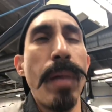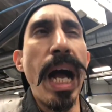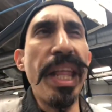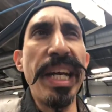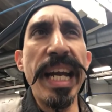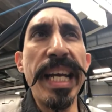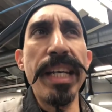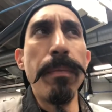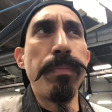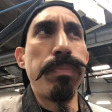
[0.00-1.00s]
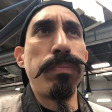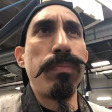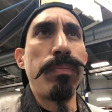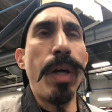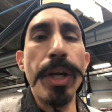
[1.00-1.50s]
how did I end up
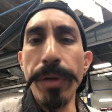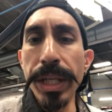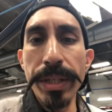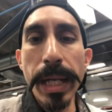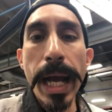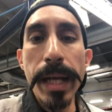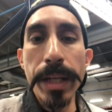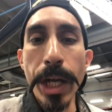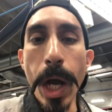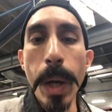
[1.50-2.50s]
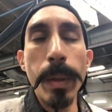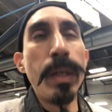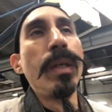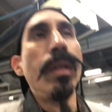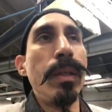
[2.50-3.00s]
agreeing to that, you know?
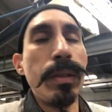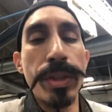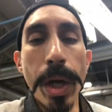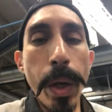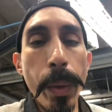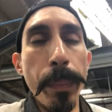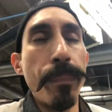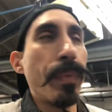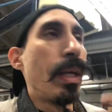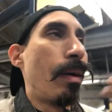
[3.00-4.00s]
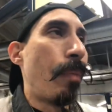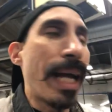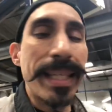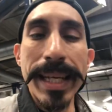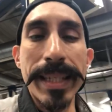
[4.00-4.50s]
So, but
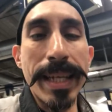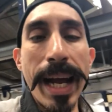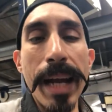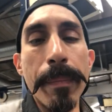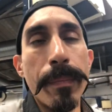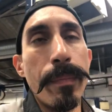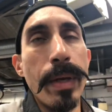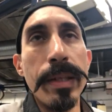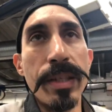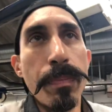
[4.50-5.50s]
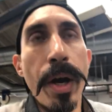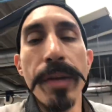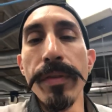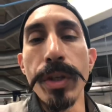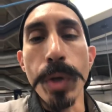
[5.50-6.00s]
that takes time. It's
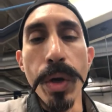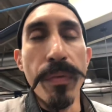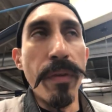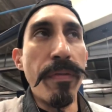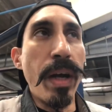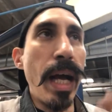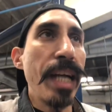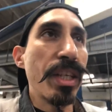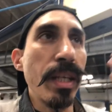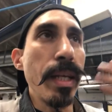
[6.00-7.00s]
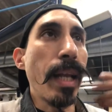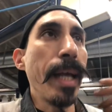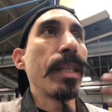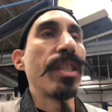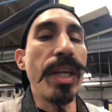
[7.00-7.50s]
part of your growth of actually
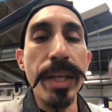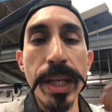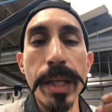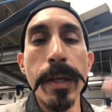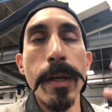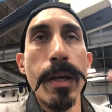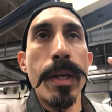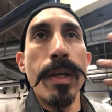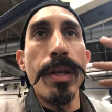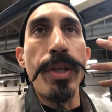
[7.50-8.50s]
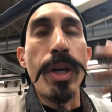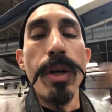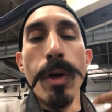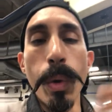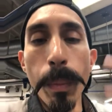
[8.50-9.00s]
like studying
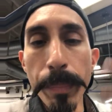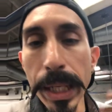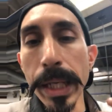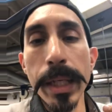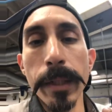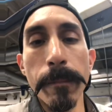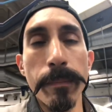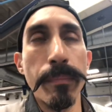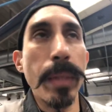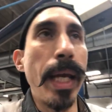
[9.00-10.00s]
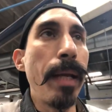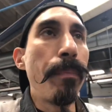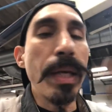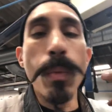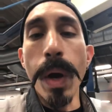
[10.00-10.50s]
your own being
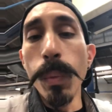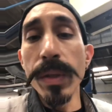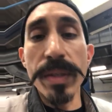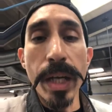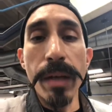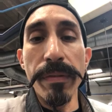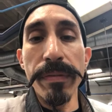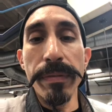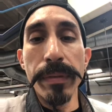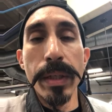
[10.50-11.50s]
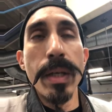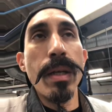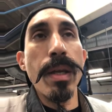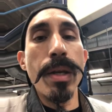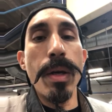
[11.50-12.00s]
and being one with self,
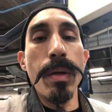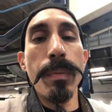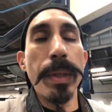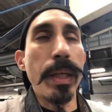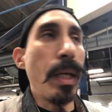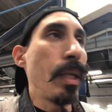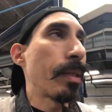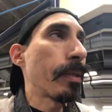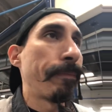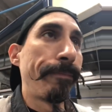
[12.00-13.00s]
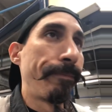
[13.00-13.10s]
you know, because